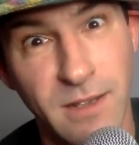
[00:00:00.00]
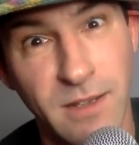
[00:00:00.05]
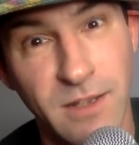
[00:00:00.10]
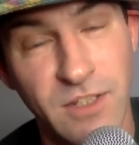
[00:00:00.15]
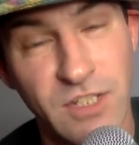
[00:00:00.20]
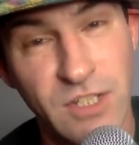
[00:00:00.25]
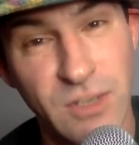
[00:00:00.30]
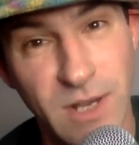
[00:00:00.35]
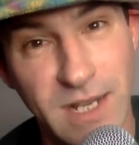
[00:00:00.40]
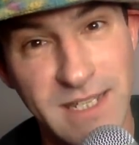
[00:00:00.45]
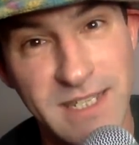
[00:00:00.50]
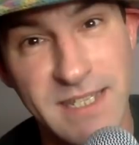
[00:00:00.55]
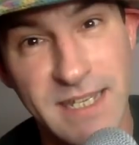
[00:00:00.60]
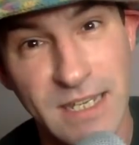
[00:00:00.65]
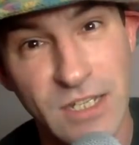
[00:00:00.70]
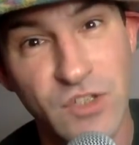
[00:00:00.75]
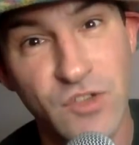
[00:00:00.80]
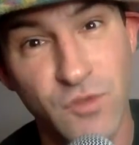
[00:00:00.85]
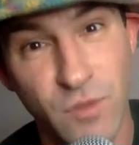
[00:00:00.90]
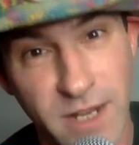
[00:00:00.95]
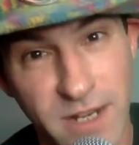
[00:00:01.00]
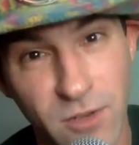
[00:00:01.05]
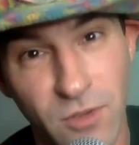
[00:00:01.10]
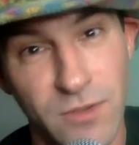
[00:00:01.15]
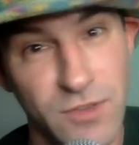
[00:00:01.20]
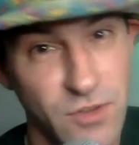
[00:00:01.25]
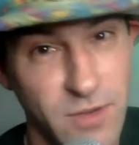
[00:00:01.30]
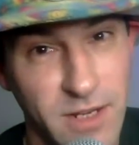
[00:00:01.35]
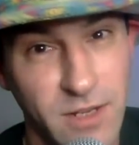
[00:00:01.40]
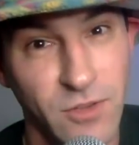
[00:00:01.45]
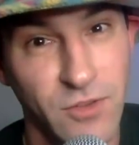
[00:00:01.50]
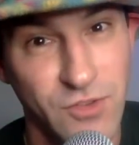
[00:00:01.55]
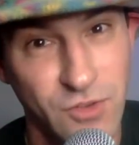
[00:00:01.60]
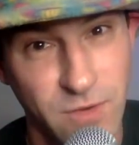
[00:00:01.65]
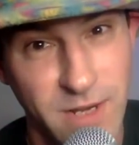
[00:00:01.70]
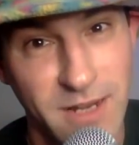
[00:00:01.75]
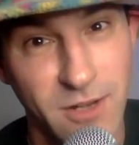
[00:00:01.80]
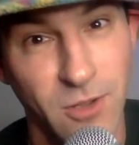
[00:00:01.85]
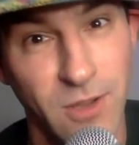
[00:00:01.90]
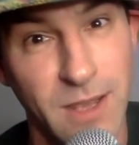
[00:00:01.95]
So I said dreidel, dreidel,
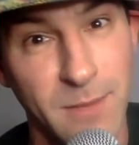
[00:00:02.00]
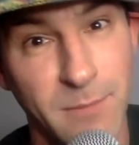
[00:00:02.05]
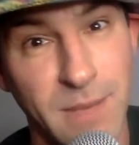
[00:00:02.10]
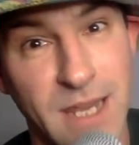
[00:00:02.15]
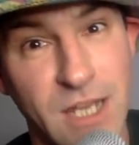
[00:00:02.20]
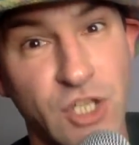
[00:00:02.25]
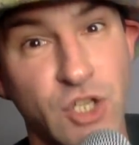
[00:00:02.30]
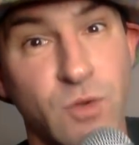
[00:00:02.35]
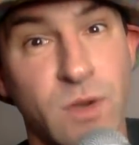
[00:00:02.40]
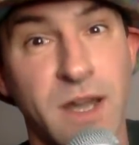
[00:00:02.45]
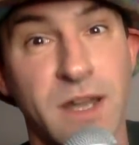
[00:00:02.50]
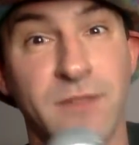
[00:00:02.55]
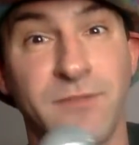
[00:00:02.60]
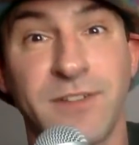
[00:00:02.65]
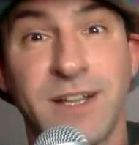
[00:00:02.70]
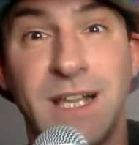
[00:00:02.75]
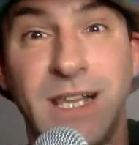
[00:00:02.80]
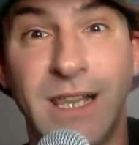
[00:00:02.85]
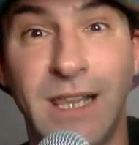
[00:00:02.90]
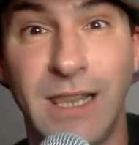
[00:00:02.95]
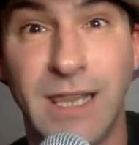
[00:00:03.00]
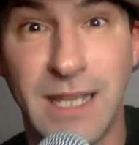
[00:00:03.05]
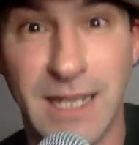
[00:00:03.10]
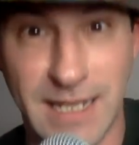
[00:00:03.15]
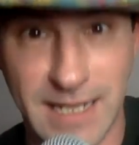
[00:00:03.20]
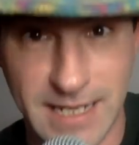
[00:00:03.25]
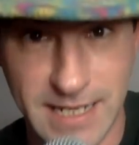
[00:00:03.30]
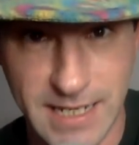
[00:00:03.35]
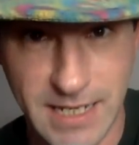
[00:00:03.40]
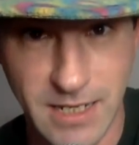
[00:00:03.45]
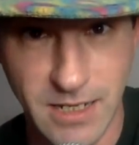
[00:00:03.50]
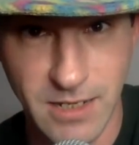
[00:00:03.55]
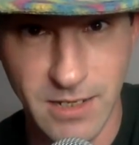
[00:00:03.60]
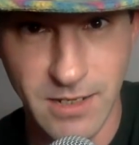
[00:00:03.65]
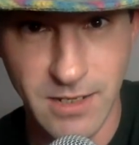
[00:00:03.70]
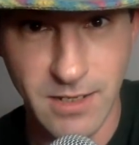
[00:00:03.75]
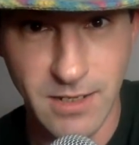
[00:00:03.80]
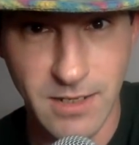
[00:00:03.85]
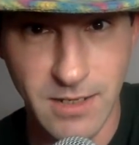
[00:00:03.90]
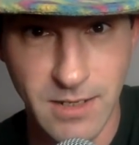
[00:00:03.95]
dreidel, I made you out of clay,
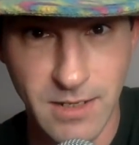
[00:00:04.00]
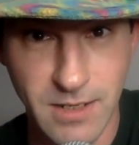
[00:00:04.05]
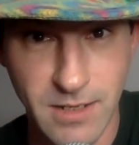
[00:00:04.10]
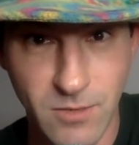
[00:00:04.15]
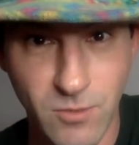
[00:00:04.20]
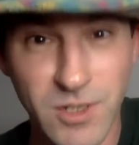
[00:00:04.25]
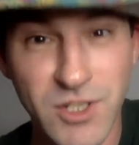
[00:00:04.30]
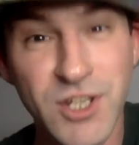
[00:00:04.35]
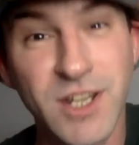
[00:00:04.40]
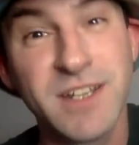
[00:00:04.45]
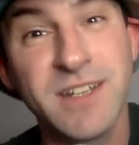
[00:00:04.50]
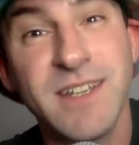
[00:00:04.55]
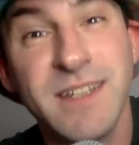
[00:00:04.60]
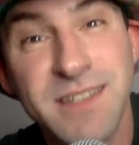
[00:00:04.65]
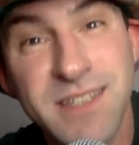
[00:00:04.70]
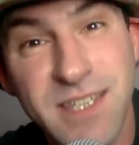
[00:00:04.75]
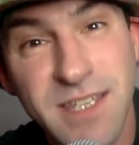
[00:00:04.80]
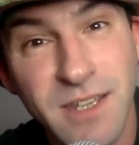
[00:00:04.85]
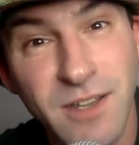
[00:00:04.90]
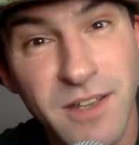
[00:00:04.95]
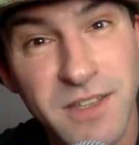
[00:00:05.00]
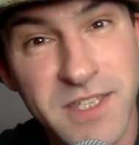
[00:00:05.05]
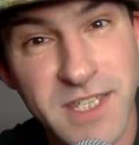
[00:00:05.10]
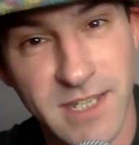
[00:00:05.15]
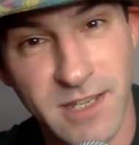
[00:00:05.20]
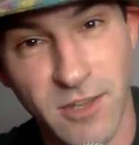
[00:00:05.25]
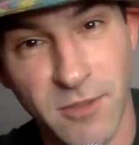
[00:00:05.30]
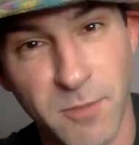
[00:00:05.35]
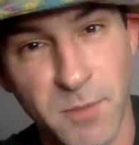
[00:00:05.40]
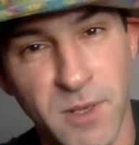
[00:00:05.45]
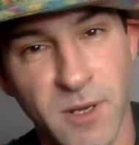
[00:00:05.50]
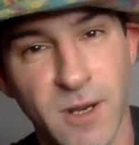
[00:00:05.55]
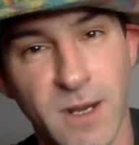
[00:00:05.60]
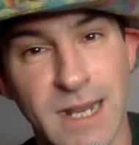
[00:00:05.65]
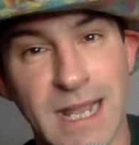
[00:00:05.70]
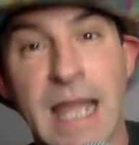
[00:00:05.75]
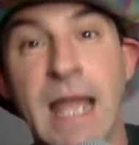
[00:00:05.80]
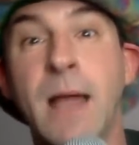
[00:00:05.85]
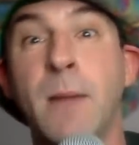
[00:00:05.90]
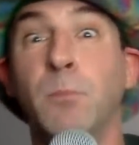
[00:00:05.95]
which I did see on South
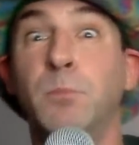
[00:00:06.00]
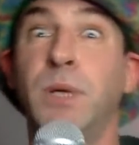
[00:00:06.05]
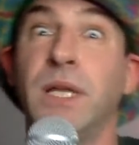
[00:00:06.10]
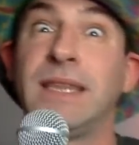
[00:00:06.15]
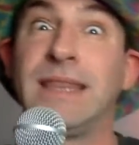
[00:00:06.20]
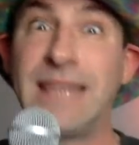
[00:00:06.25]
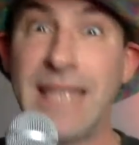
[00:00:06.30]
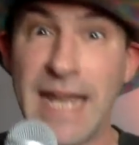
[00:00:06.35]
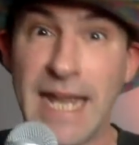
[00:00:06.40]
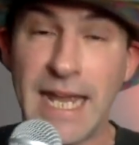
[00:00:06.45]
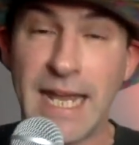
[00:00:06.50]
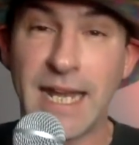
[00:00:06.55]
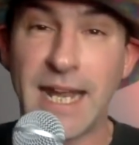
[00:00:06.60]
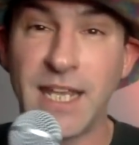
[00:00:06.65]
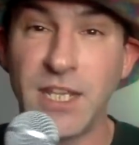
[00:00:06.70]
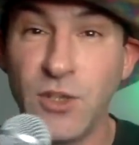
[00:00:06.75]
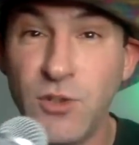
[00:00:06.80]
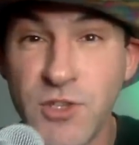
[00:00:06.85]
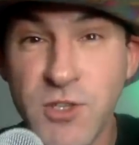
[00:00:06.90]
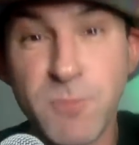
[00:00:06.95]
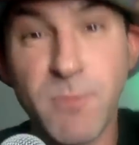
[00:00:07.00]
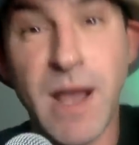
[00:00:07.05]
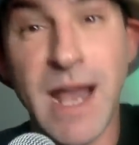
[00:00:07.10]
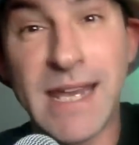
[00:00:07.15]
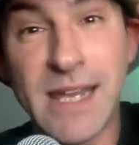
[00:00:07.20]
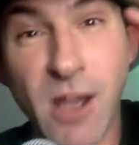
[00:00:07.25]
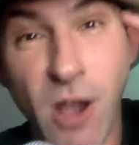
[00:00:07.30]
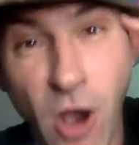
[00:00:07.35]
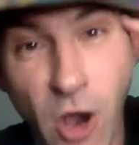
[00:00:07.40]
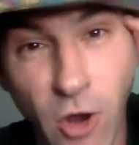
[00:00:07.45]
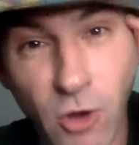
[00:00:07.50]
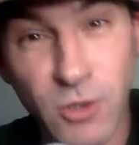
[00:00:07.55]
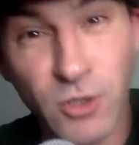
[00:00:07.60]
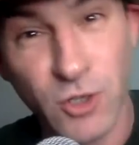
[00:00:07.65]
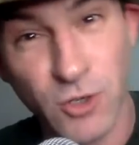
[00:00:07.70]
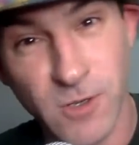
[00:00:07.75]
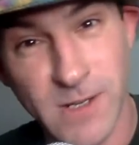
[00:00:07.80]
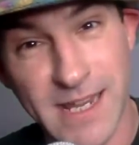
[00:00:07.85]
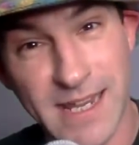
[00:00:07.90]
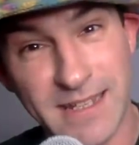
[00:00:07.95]
Park. But then I used my own
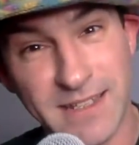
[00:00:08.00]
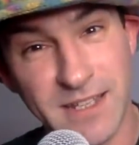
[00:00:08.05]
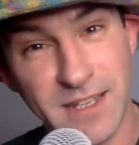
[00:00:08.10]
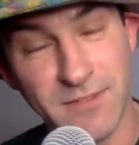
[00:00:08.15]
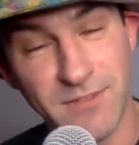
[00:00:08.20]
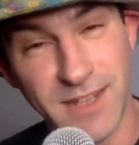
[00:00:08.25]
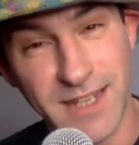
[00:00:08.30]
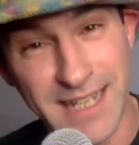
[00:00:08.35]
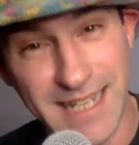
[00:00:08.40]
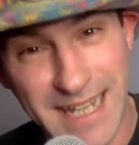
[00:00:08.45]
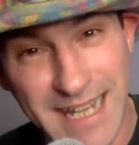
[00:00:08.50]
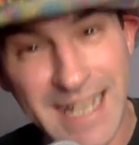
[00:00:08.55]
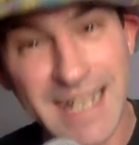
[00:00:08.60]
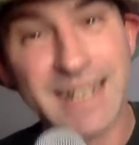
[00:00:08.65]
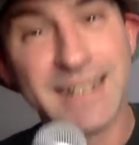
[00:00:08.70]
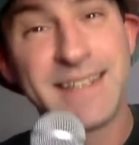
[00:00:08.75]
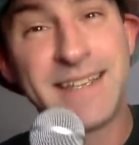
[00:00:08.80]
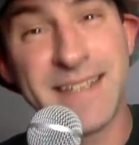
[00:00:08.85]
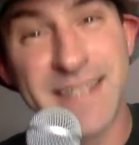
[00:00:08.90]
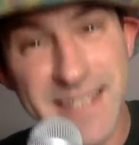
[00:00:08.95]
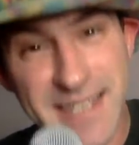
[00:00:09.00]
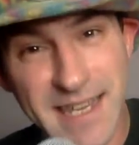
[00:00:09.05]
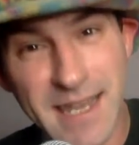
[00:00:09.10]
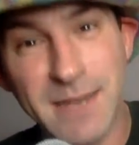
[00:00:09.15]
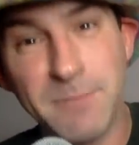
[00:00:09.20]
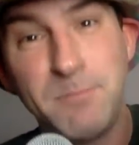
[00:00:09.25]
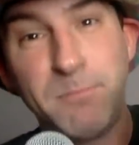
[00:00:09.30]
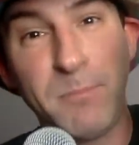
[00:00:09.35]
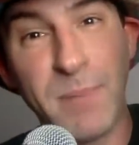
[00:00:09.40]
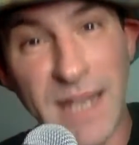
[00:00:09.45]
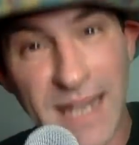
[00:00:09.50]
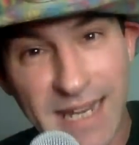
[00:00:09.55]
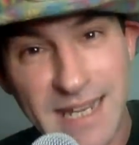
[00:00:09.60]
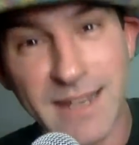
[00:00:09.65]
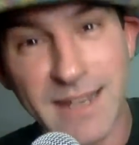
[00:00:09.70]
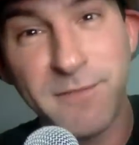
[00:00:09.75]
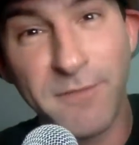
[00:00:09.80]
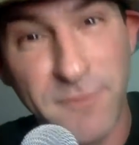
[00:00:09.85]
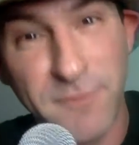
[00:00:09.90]
creativity to say big and